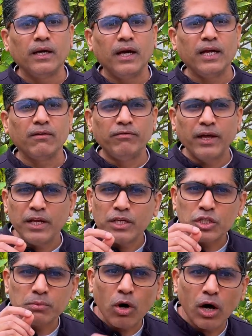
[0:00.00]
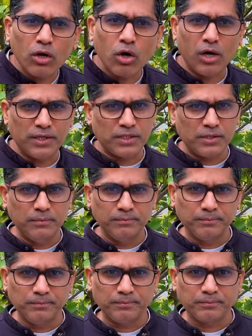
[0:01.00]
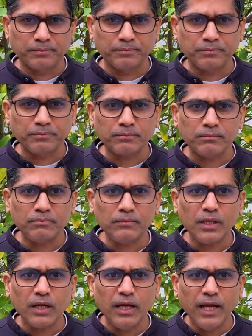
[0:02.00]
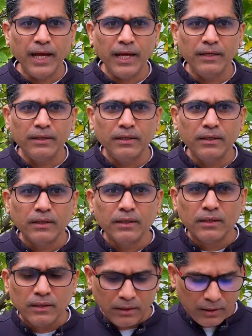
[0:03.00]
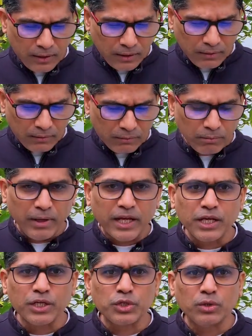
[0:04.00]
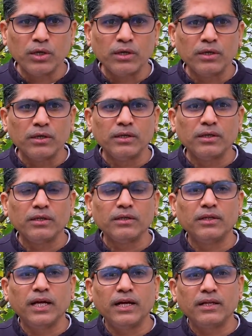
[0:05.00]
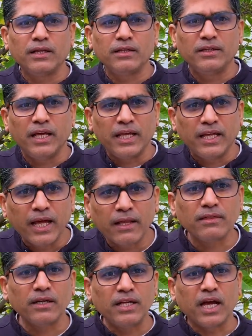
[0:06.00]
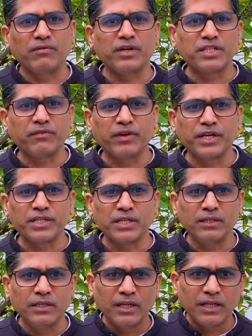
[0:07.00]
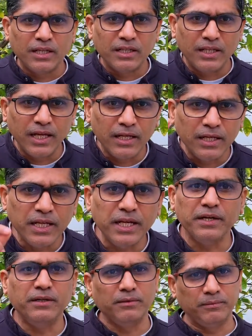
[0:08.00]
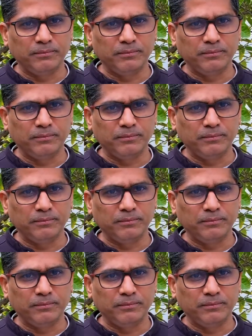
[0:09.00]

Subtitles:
at a very small cost, and making sure that they get the diversification they need.